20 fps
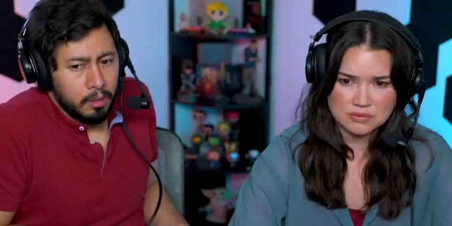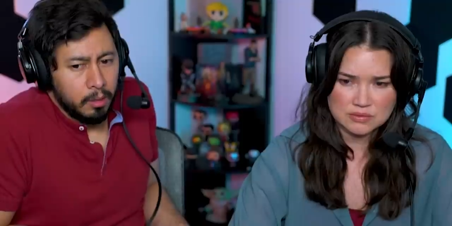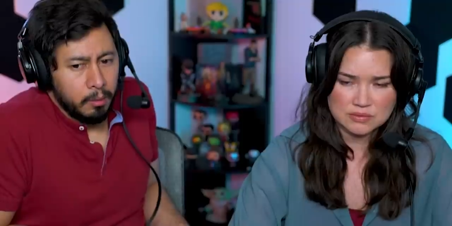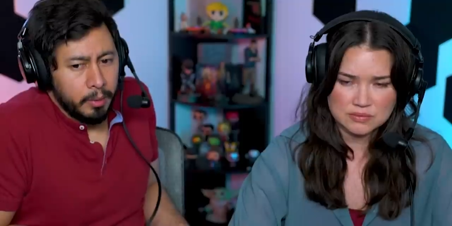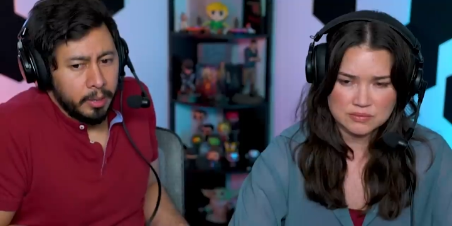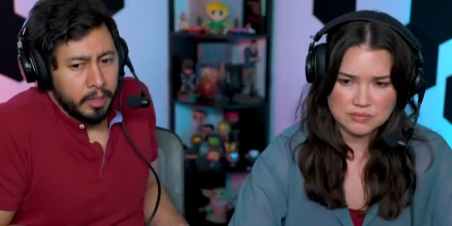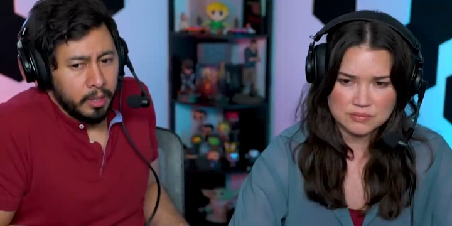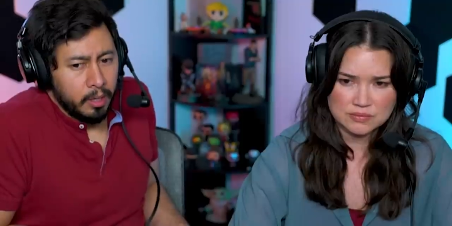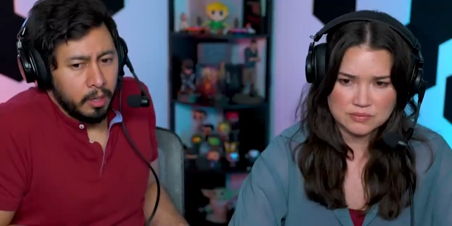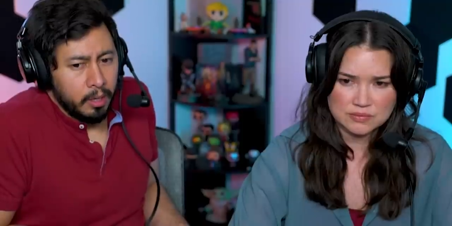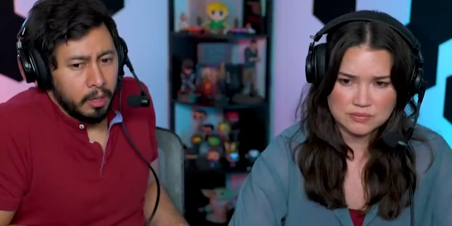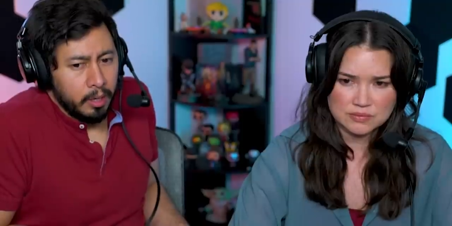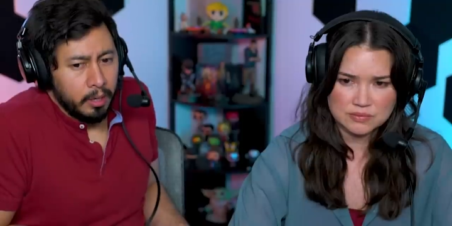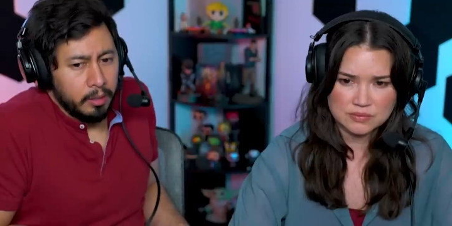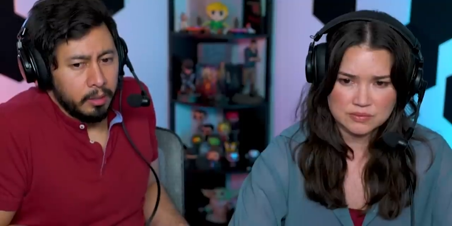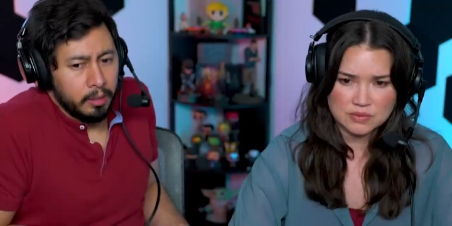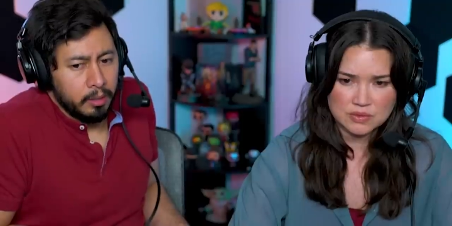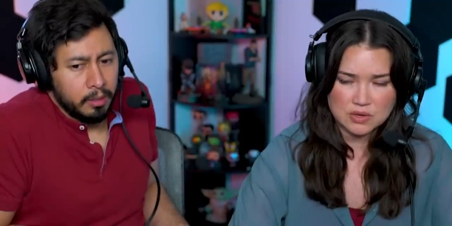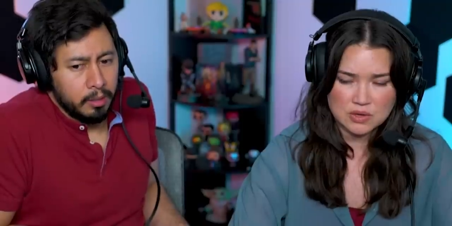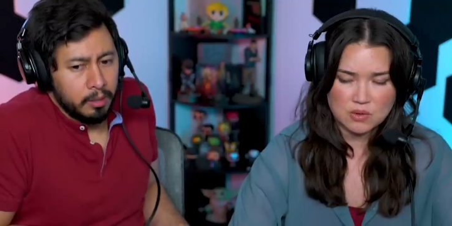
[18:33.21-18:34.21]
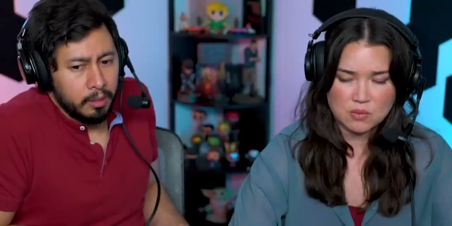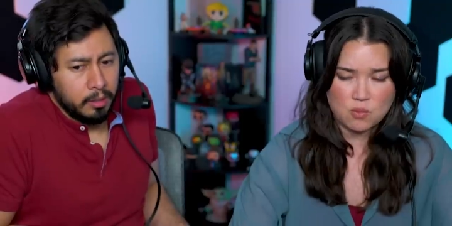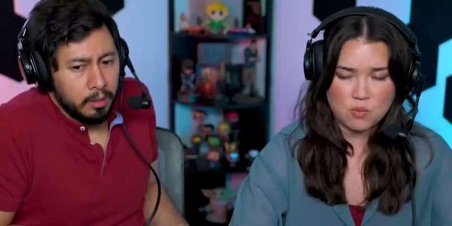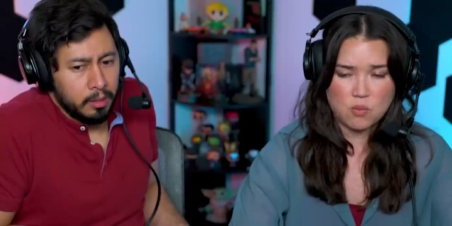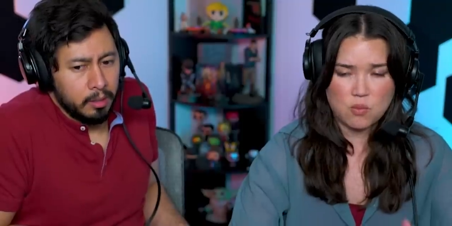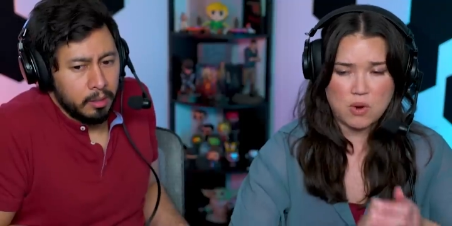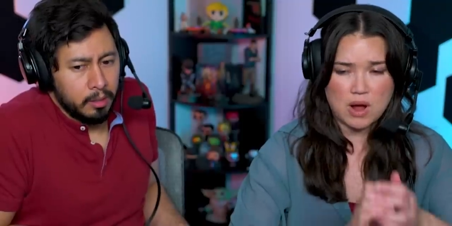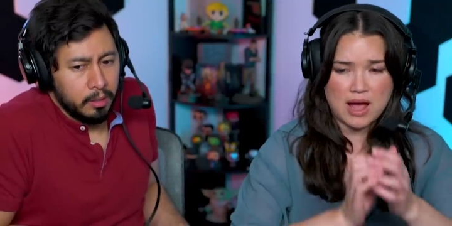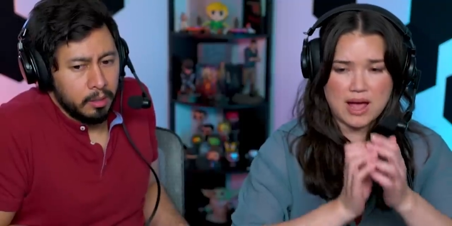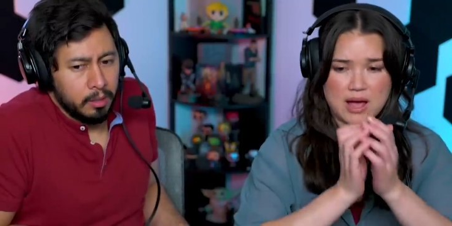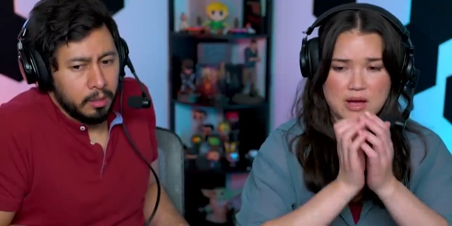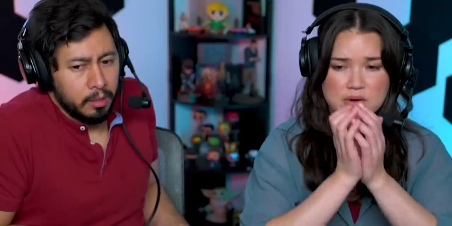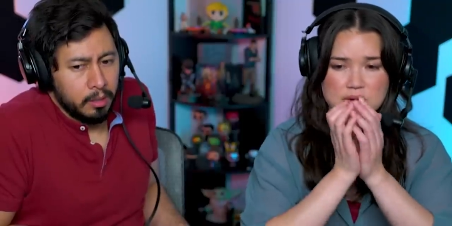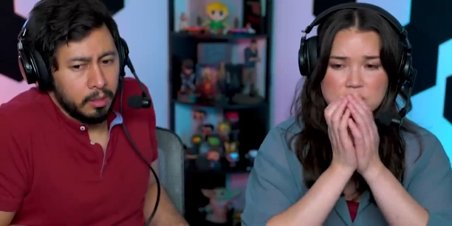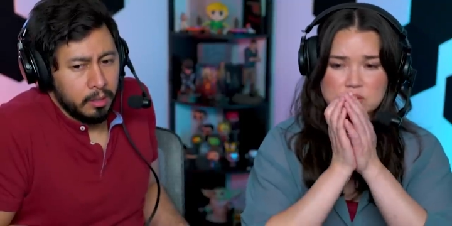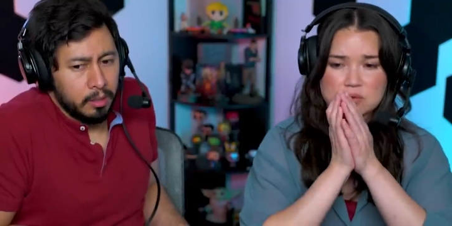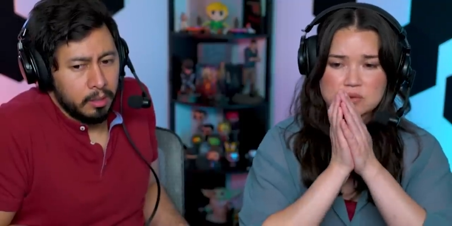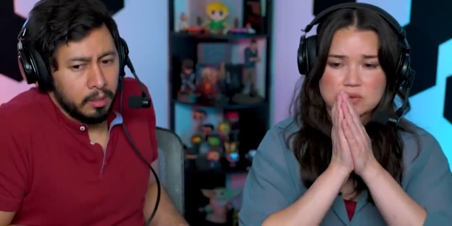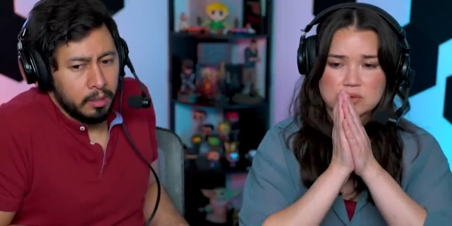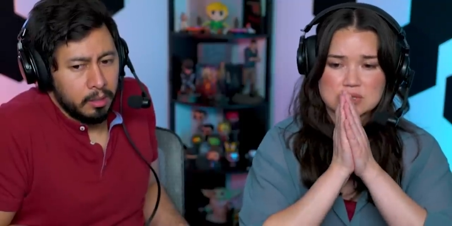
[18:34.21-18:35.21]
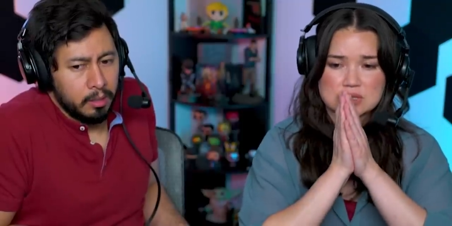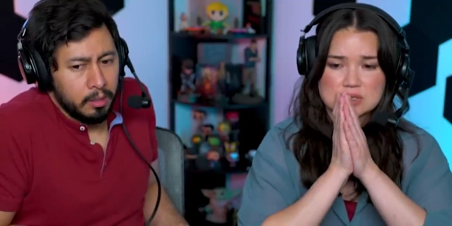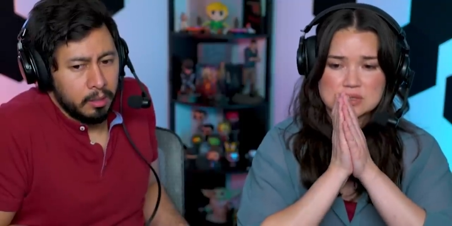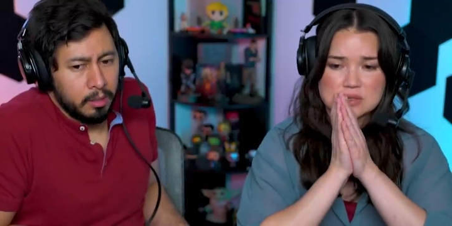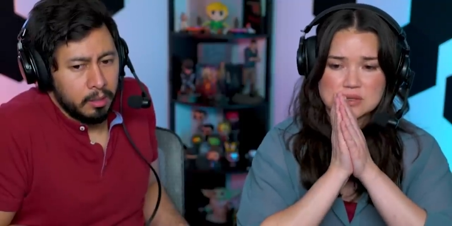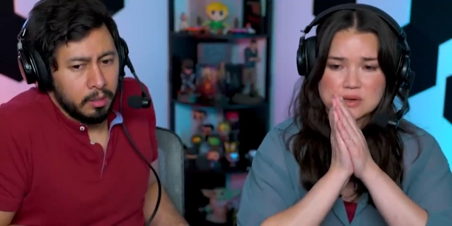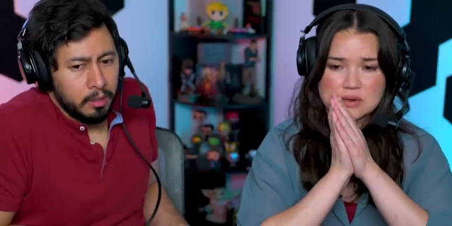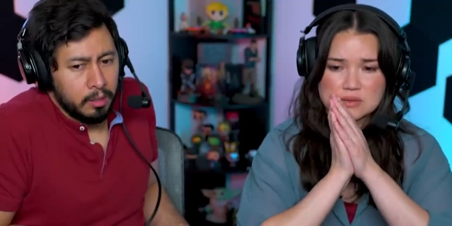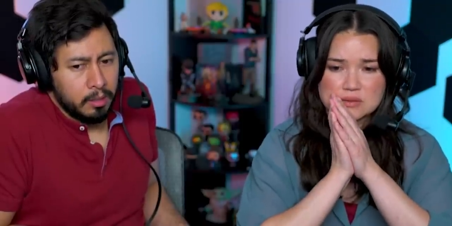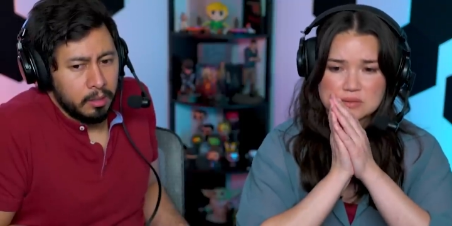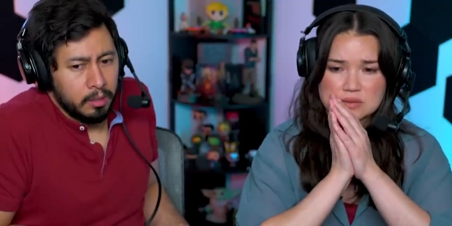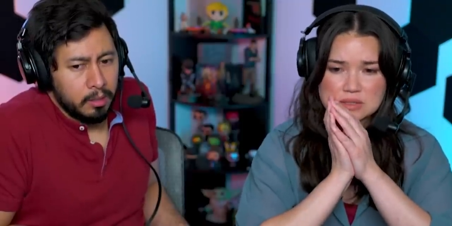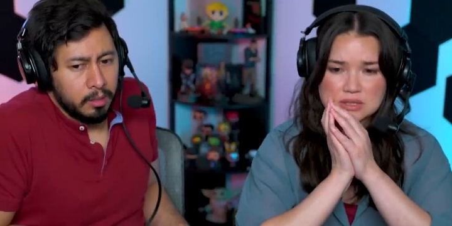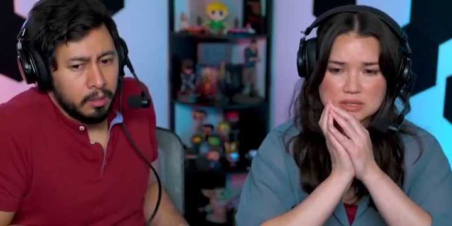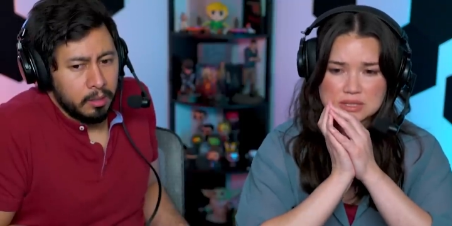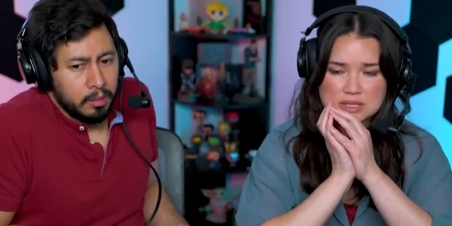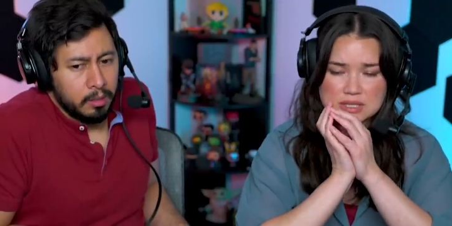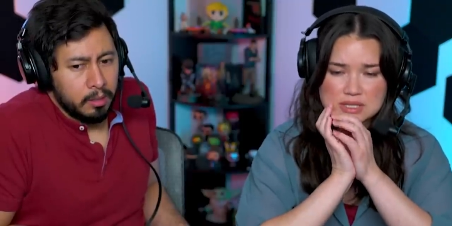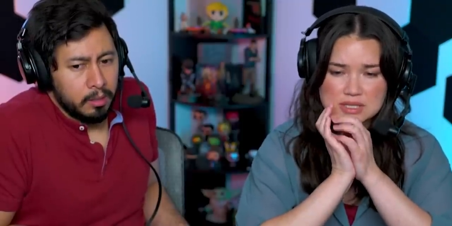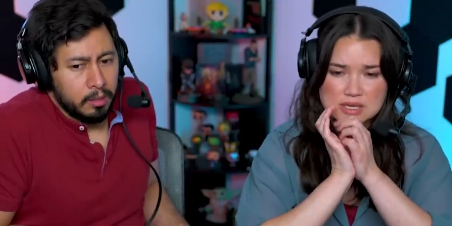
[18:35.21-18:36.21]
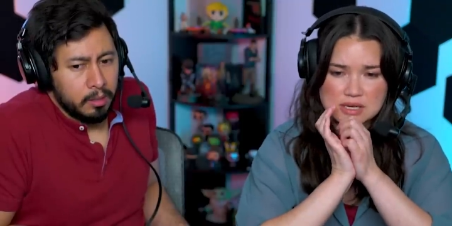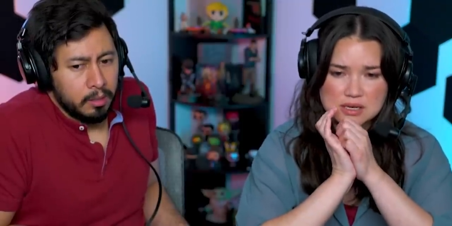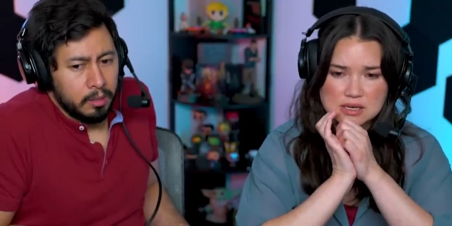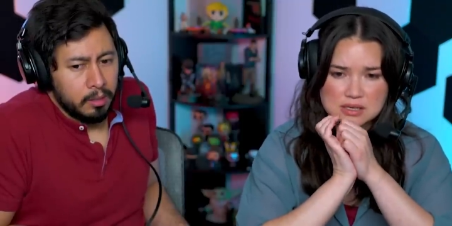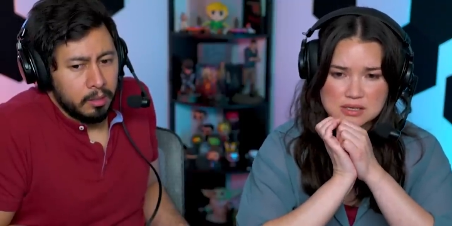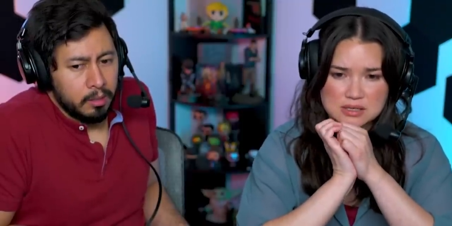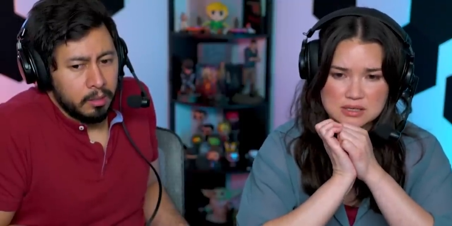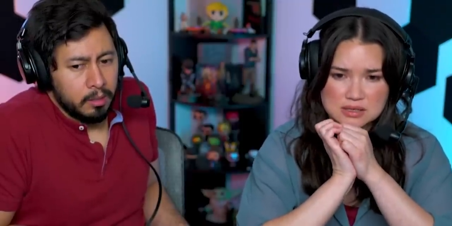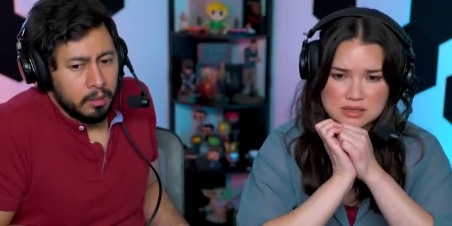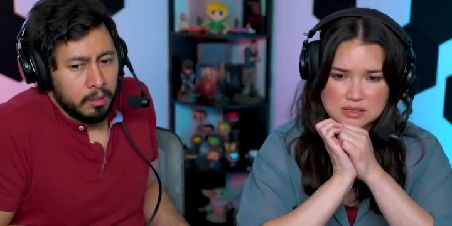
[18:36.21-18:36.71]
Speaker 1: Oh my god.
Speaker 2: Wow, this got really dark.